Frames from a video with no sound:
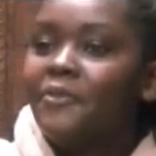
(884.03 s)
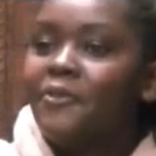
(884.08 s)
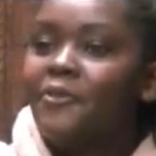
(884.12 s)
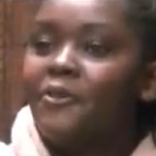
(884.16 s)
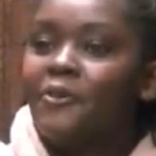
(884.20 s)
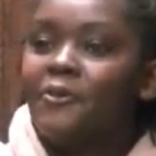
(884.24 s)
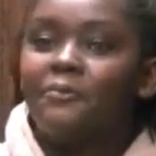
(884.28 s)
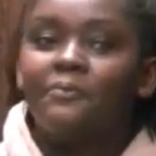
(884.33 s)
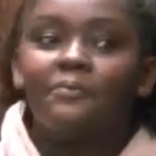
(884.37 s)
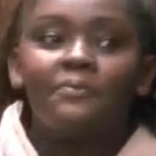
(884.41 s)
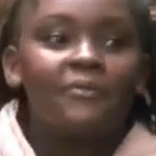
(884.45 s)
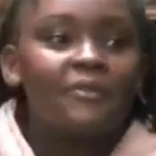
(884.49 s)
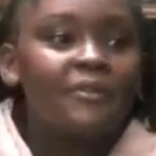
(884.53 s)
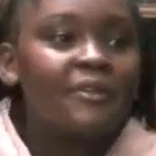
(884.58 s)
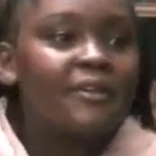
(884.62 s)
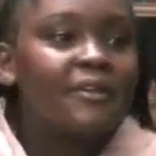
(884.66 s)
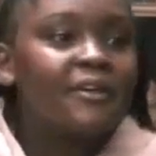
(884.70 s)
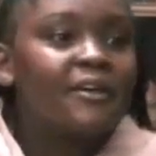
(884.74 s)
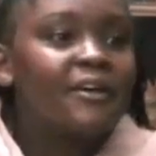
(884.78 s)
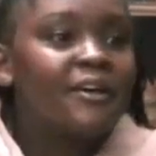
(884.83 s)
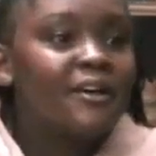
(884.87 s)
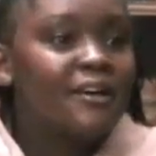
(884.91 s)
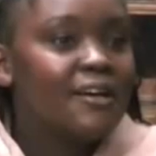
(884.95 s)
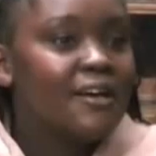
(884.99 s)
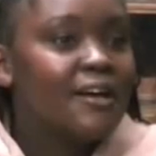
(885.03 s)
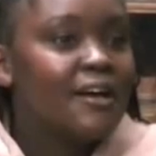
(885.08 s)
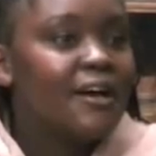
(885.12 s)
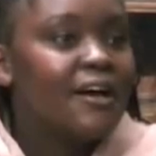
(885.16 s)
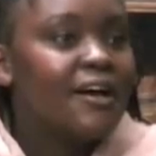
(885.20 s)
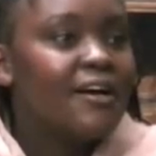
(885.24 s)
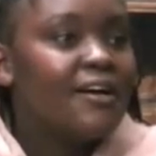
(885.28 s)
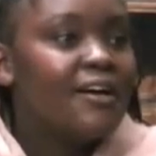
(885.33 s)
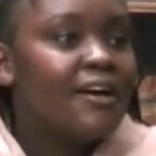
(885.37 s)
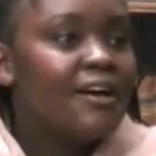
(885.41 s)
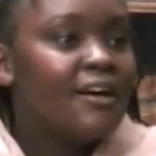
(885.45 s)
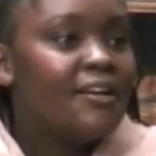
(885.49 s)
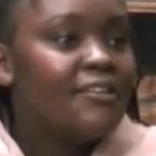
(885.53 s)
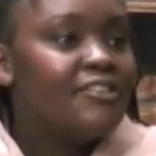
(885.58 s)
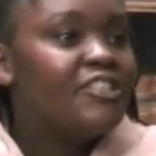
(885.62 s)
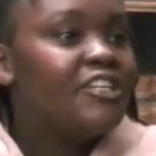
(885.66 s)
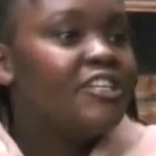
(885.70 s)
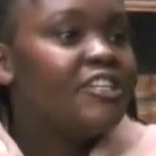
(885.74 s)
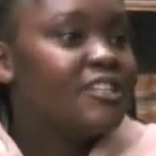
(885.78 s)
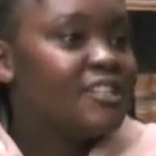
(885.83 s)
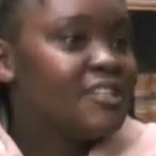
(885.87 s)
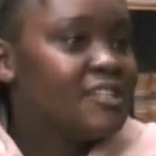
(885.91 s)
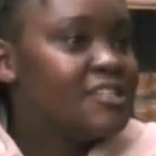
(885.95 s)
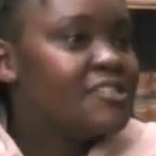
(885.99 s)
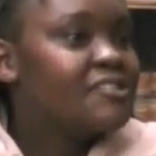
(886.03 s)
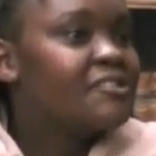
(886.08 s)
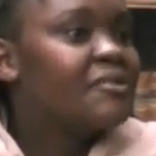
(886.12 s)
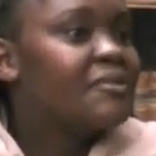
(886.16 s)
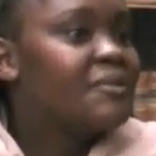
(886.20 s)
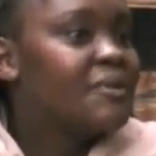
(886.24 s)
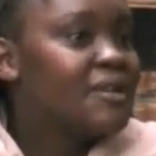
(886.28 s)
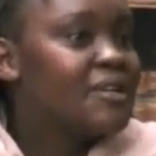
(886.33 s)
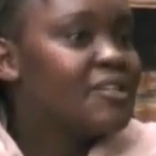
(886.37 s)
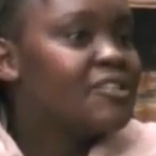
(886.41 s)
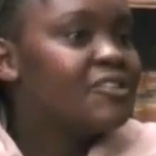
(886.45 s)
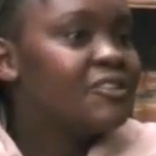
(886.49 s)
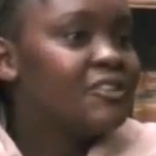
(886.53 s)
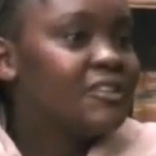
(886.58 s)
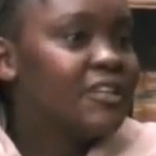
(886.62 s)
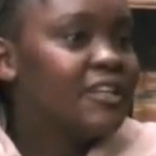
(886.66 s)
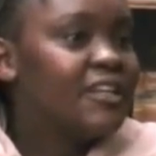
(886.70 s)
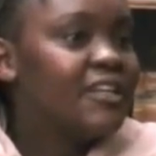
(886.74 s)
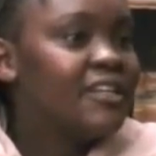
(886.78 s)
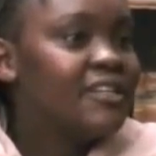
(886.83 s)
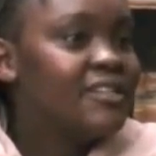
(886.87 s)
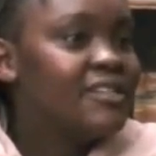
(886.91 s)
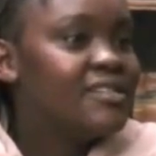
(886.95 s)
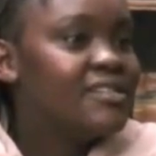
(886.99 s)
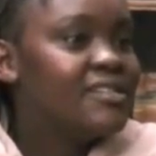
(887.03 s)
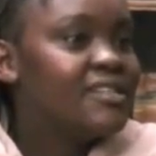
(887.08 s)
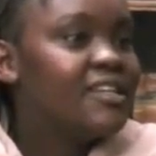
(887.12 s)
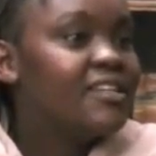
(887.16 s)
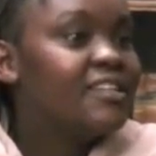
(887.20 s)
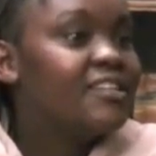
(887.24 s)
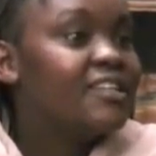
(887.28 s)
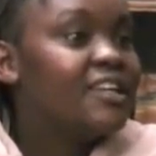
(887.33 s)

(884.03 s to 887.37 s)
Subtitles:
you know, gender discrimination is.